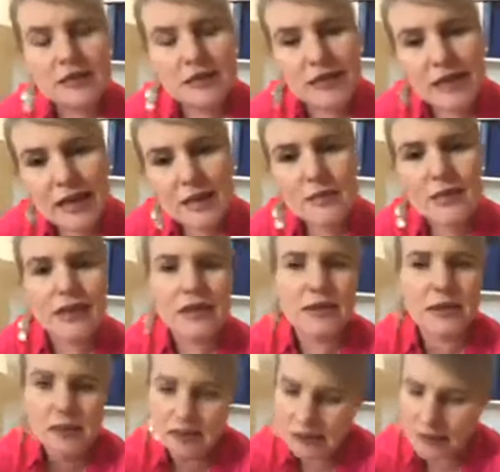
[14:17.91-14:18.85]
10
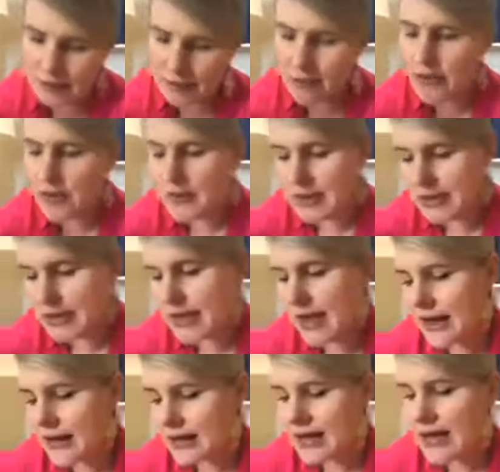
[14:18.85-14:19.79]
means this, 0 means
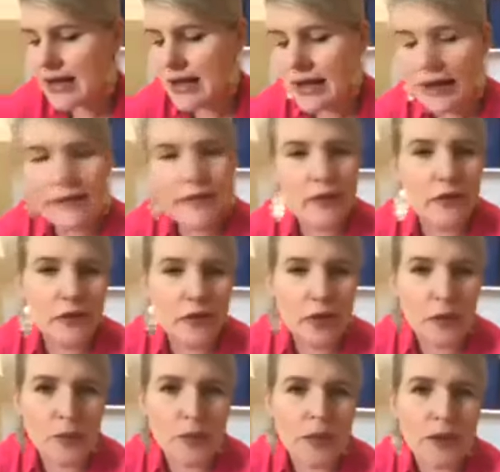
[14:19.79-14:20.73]
that, and they'll
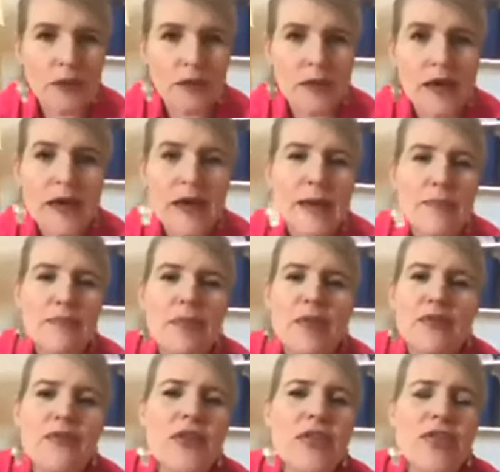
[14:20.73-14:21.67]
follow on. But
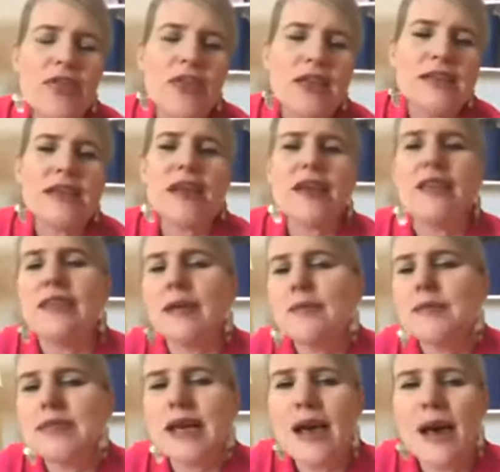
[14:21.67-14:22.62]
fun things like
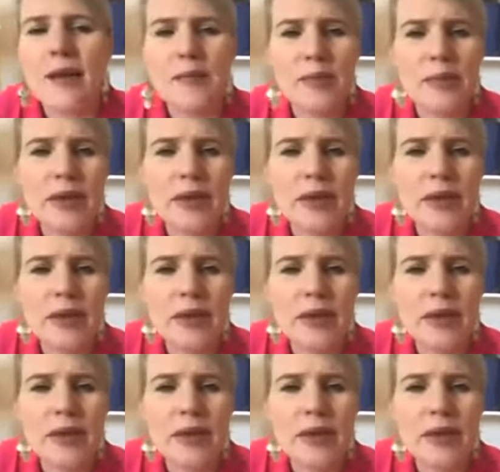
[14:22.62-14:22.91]
thumbs up.